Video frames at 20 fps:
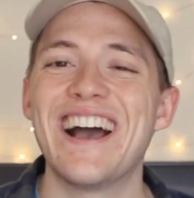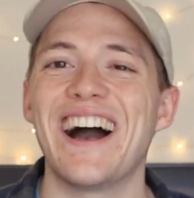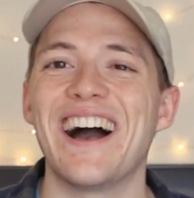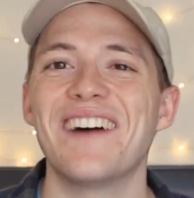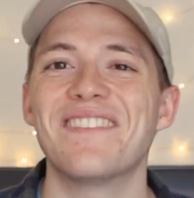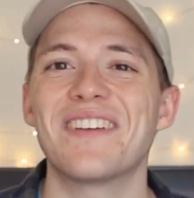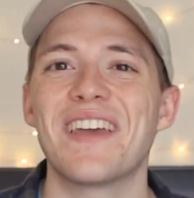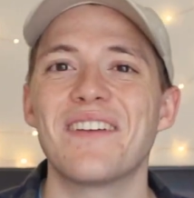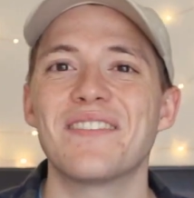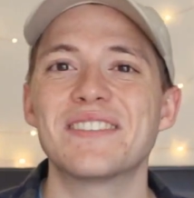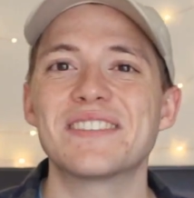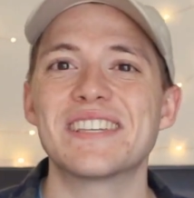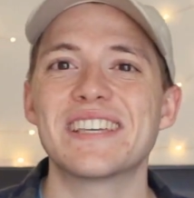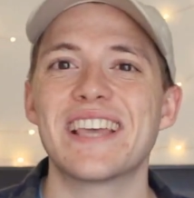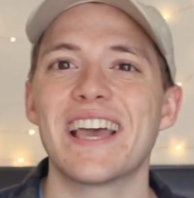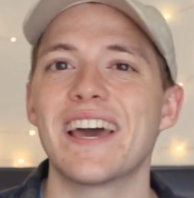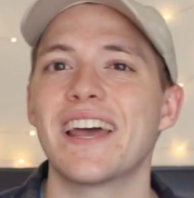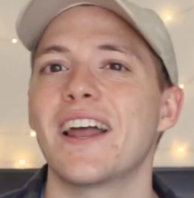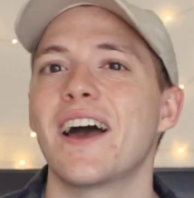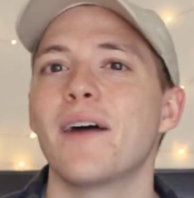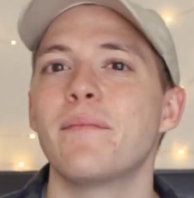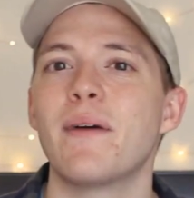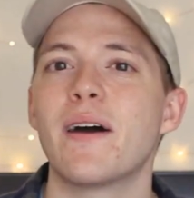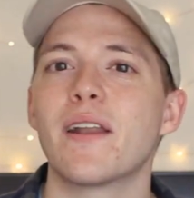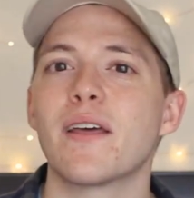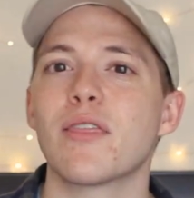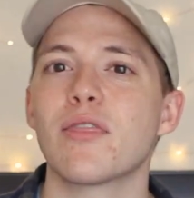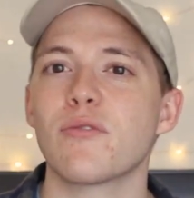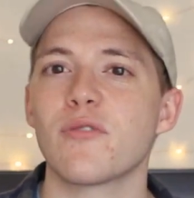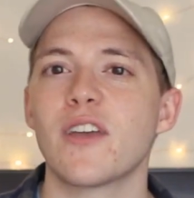I'll be able to get
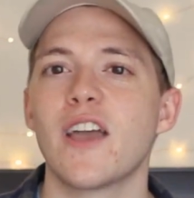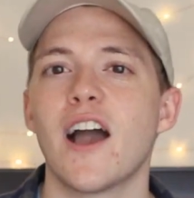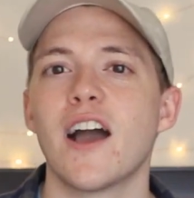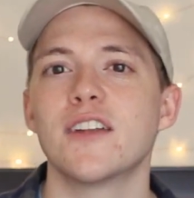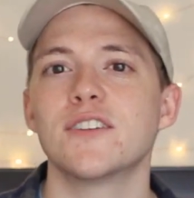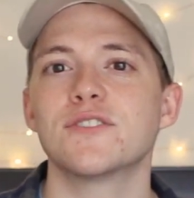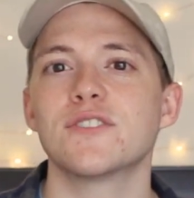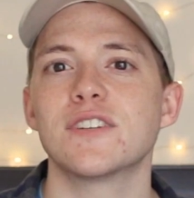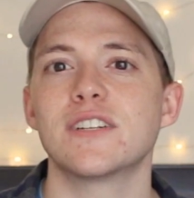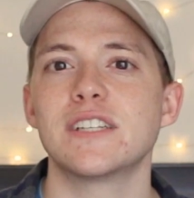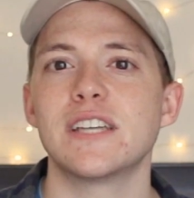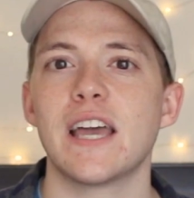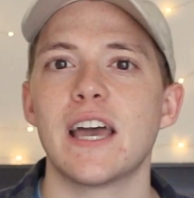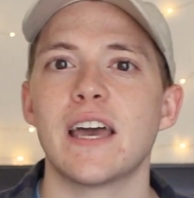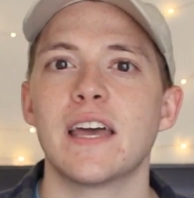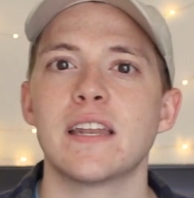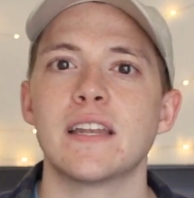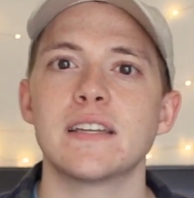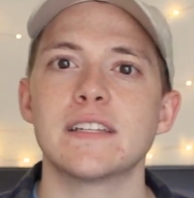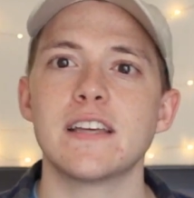about a 300 yen